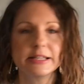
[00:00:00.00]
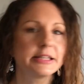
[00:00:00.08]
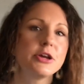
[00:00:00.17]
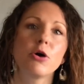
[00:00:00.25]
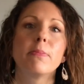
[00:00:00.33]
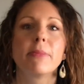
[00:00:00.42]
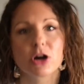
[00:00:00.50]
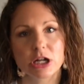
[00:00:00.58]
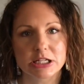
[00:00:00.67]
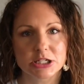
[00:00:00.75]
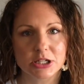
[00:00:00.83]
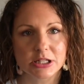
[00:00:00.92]

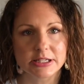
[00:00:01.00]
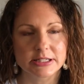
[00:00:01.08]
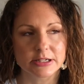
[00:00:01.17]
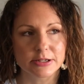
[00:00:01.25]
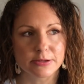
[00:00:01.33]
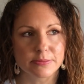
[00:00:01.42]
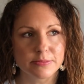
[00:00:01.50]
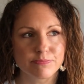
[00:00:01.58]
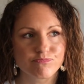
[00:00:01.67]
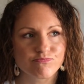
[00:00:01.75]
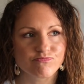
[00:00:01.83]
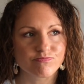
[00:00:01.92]

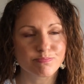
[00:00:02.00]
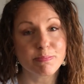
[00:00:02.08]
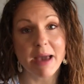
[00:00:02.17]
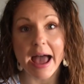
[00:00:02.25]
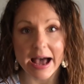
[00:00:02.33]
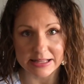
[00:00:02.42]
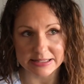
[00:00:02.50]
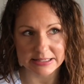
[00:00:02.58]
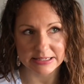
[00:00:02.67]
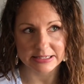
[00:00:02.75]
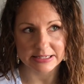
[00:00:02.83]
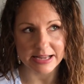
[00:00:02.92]
neo-mercantilism
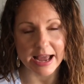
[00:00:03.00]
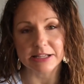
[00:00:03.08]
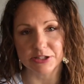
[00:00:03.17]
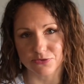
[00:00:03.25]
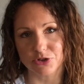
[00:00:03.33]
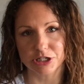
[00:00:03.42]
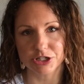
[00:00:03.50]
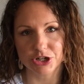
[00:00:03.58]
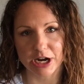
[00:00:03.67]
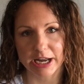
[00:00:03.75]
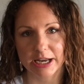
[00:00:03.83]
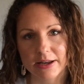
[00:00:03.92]
masked as free
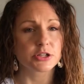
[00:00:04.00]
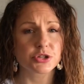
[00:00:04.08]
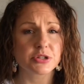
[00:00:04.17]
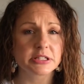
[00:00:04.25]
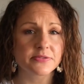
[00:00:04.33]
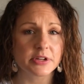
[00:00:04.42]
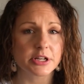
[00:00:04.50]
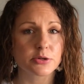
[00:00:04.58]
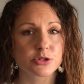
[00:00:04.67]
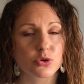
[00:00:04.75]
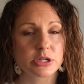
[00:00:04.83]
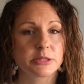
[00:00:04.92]
trade. So this video
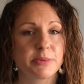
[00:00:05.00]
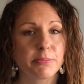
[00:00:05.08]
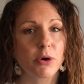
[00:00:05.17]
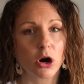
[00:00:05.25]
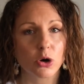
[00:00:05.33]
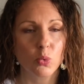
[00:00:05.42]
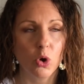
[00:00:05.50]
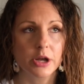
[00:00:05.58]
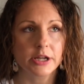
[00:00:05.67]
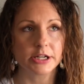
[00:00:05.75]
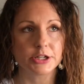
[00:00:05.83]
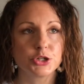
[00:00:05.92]
is going to be part
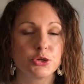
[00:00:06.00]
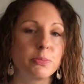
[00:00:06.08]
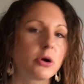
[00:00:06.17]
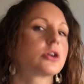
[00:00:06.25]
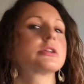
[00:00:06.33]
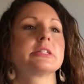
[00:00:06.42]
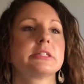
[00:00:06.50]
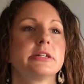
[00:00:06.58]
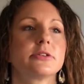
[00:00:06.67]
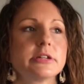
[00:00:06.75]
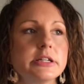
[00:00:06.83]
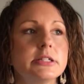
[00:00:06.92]
one in a two-part
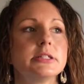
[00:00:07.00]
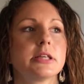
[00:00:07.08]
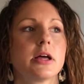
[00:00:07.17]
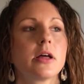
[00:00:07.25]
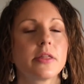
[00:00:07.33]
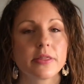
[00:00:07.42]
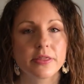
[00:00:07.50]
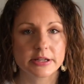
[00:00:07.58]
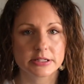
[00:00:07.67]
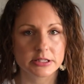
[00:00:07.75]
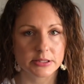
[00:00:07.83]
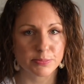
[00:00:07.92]
series.
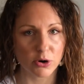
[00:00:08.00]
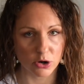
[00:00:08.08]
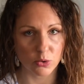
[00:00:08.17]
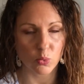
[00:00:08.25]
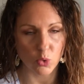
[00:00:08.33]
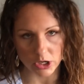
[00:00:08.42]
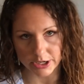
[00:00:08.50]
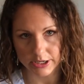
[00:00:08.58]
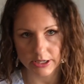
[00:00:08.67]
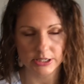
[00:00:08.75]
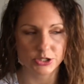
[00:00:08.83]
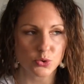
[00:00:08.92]
This part one
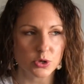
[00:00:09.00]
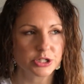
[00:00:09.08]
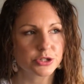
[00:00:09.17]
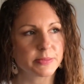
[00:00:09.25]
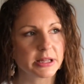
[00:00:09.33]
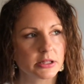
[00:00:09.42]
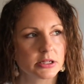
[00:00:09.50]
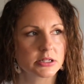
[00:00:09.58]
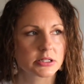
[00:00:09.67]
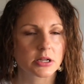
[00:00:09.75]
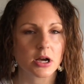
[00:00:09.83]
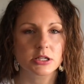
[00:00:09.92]
is going to mainly
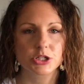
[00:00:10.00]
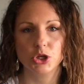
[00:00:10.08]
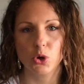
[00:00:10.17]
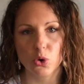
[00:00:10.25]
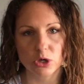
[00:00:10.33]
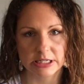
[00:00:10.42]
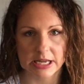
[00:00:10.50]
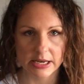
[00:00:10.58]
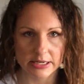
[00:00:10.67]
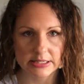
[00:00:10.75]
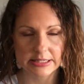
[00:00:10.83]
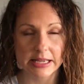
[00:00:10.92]
discuss the core tenets